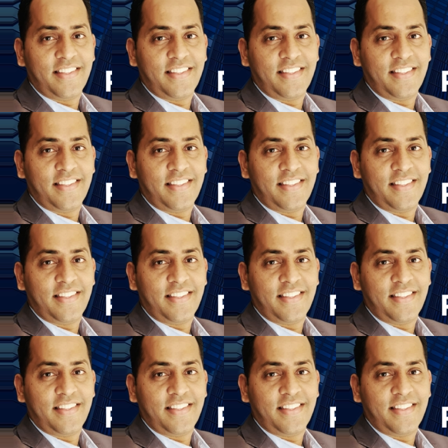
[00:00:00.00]

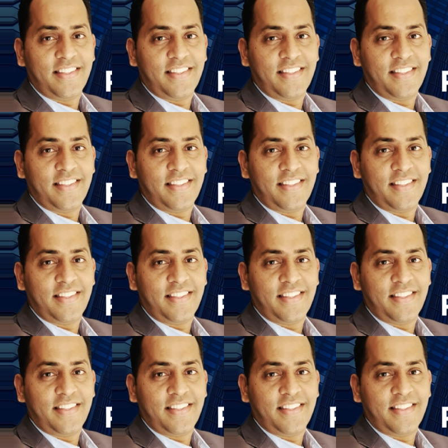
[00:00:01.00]

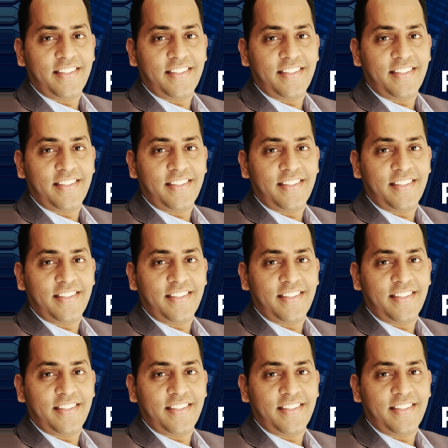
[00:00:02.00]

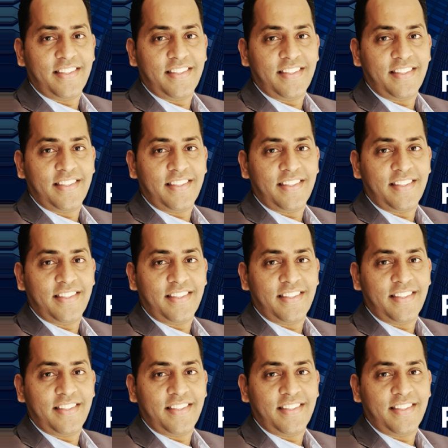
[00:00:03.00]

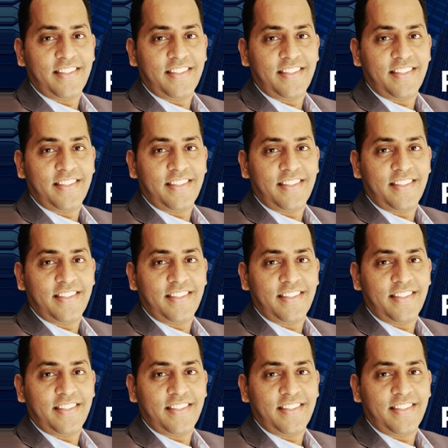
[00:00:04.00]

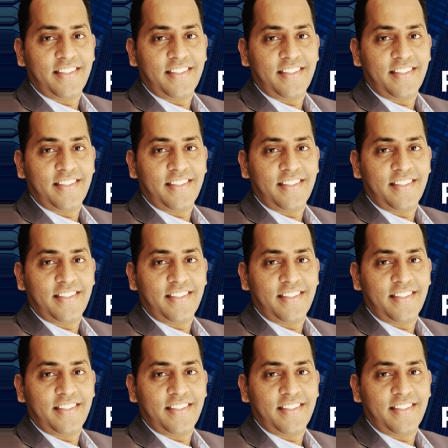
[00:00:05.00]

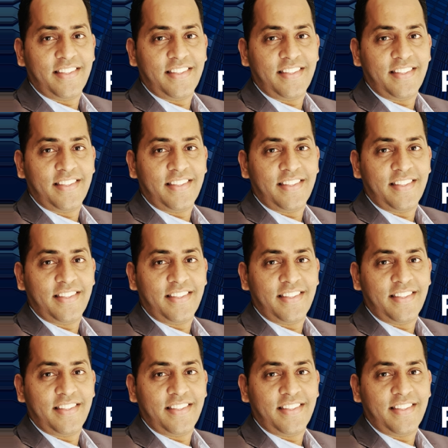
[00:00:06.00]
This is a still picture; no speech is visible.